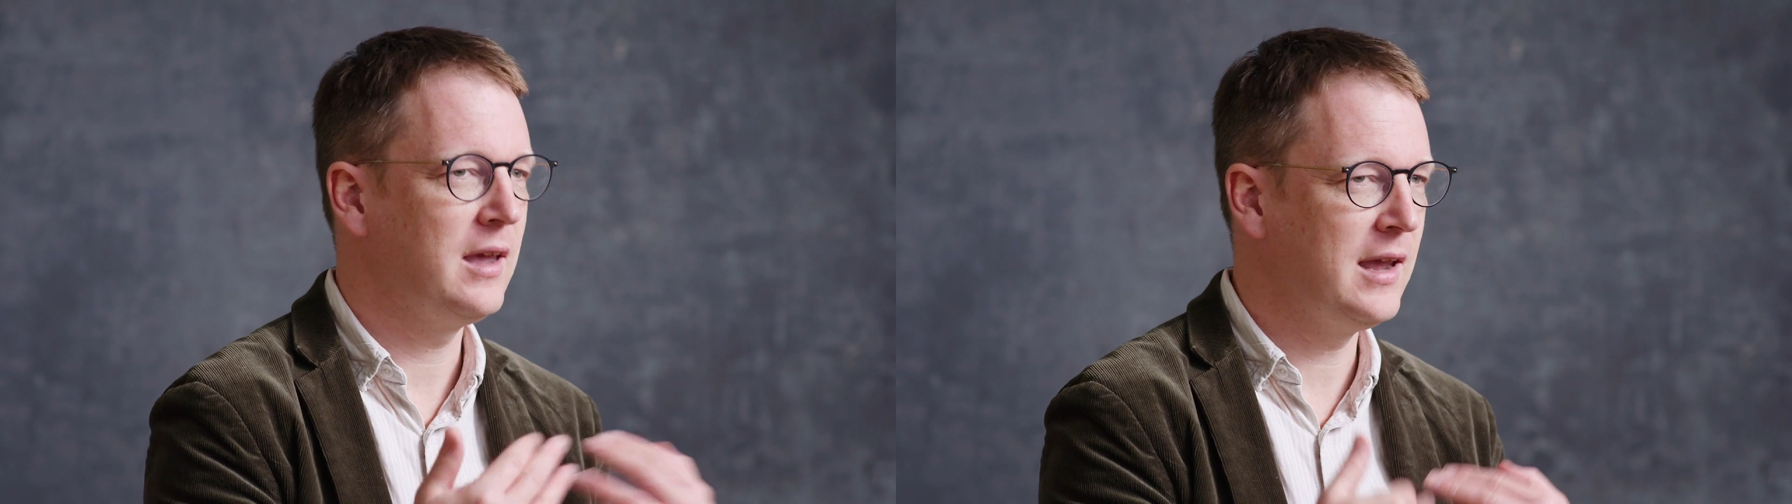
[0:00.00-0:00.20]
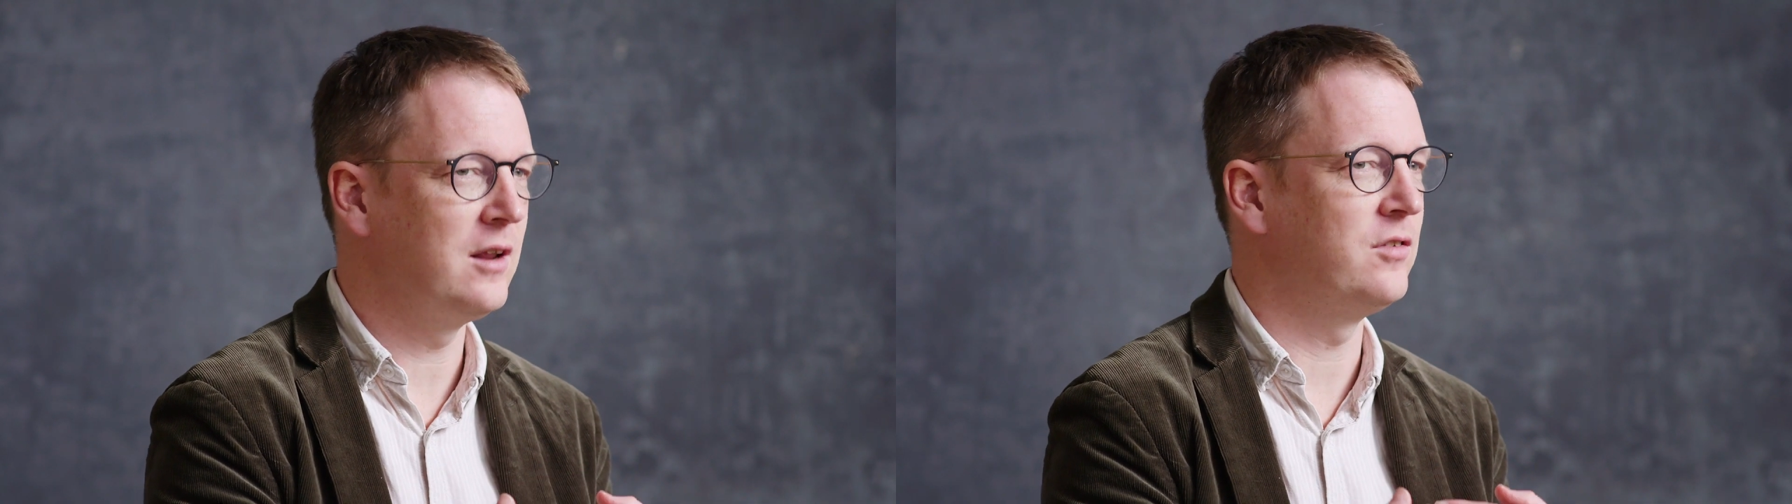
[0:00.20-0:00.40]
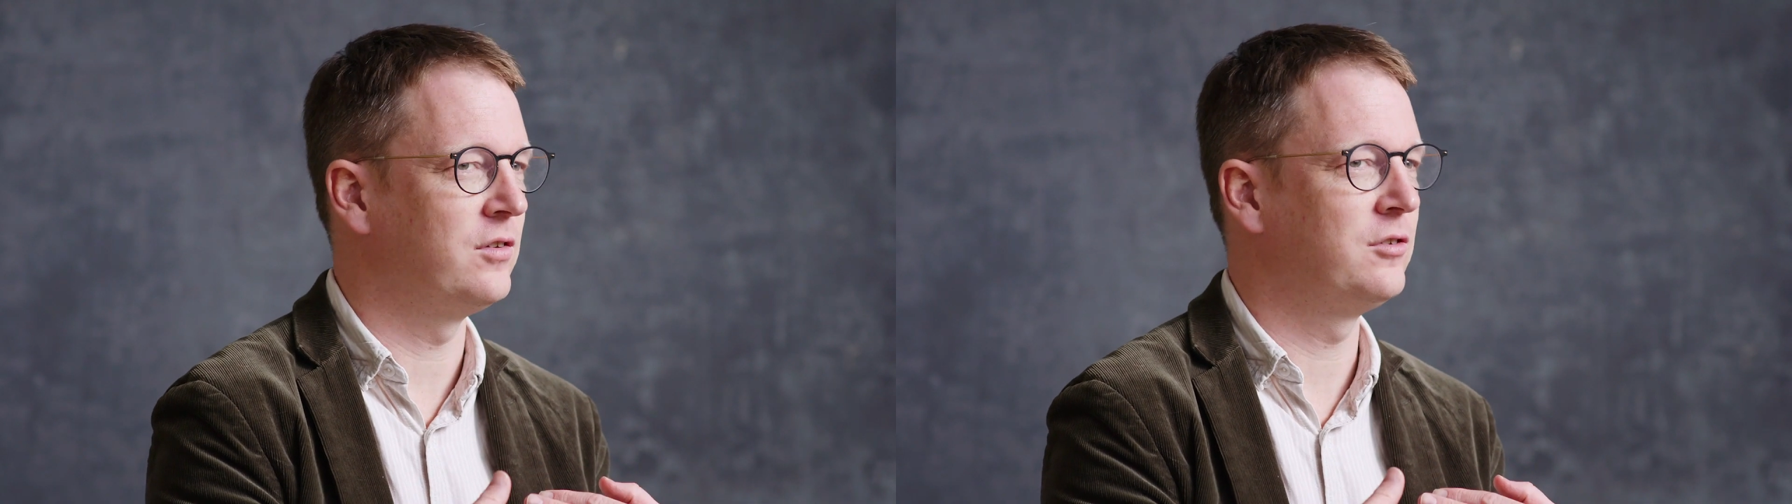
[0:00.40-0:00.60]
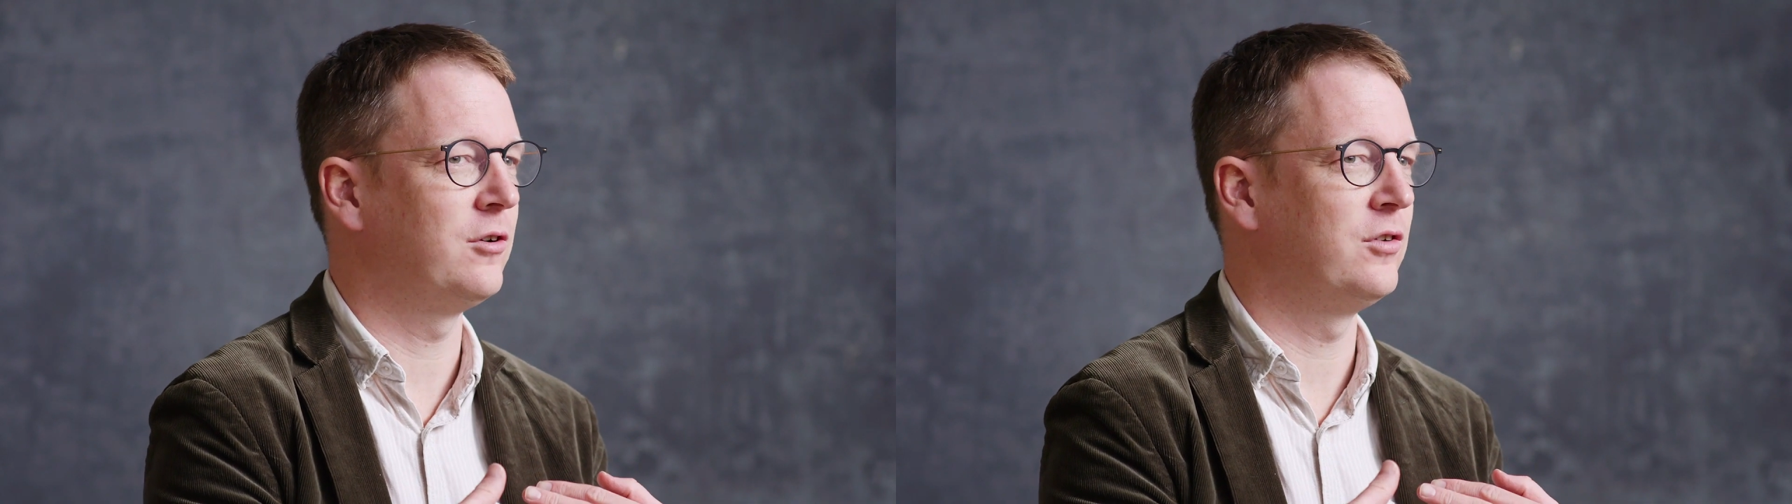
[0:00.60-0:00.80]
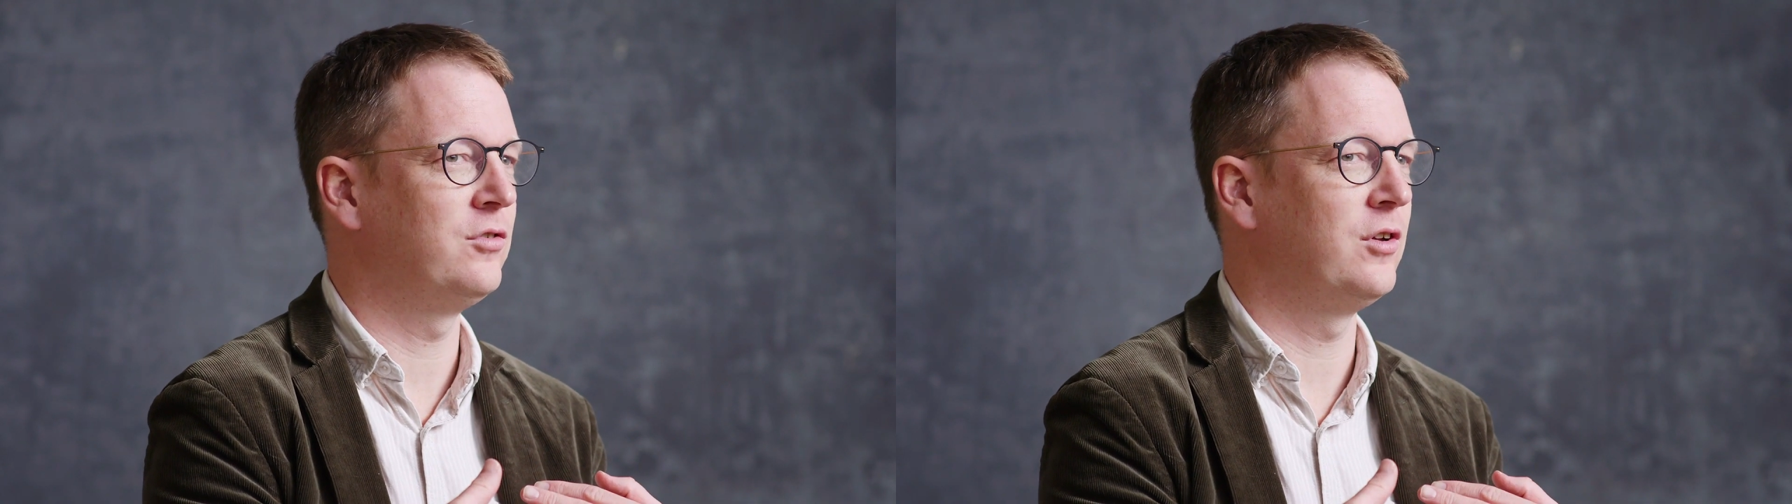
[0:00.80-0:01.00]
in us as
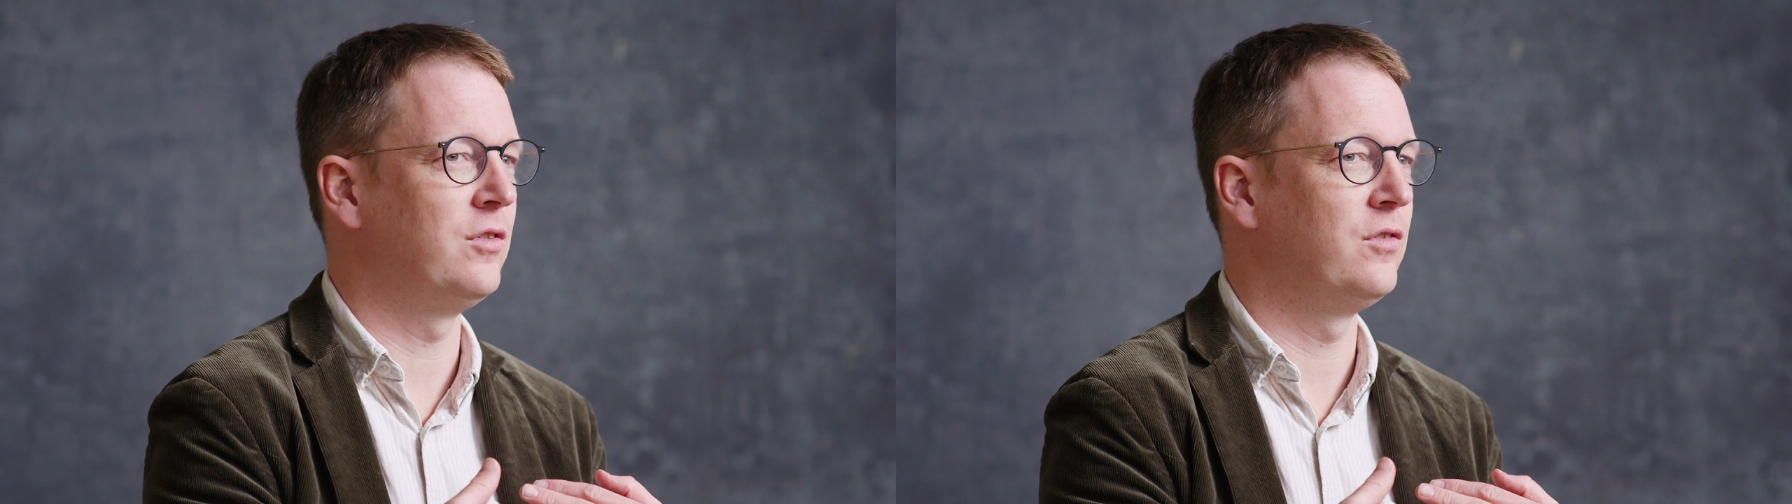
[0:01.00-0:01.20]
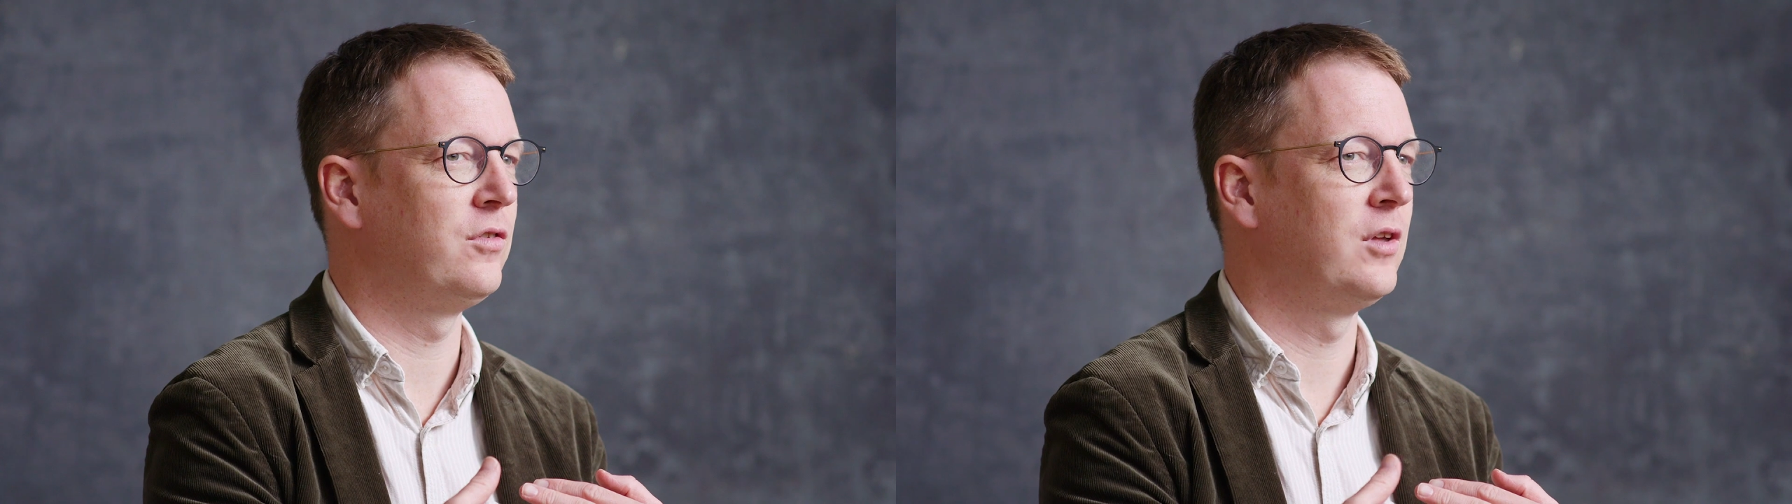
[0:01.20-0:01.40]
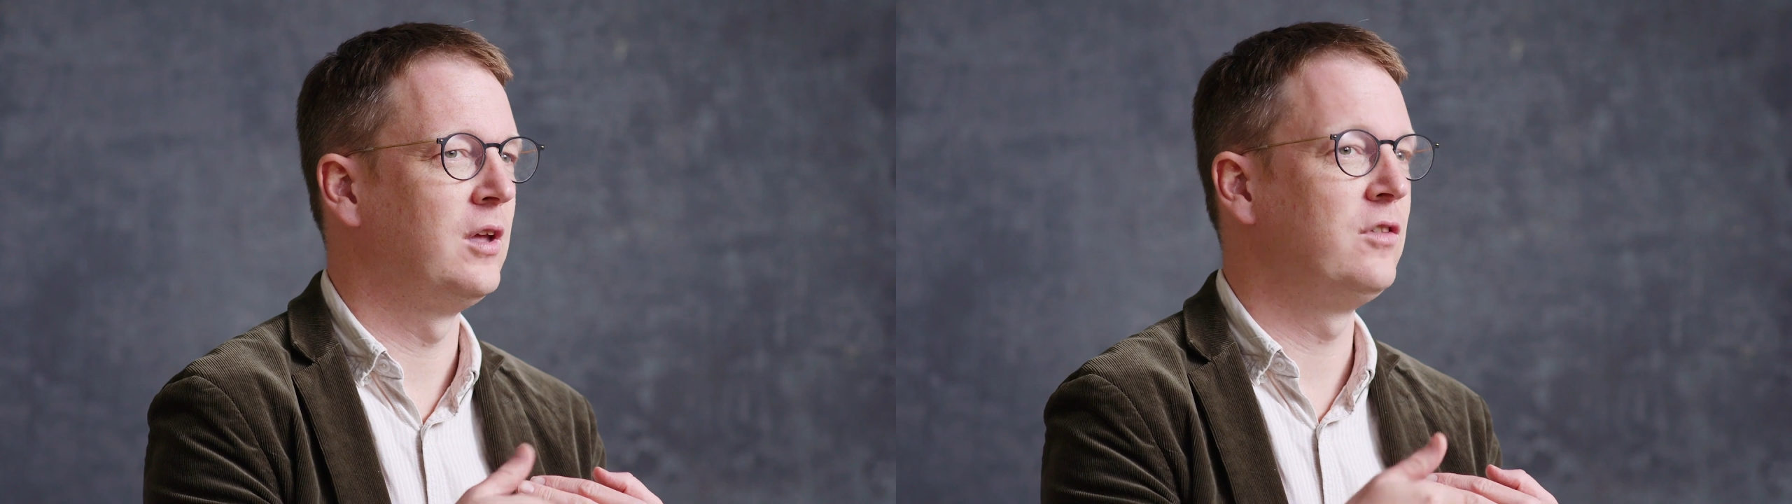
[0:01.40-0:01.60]
Christians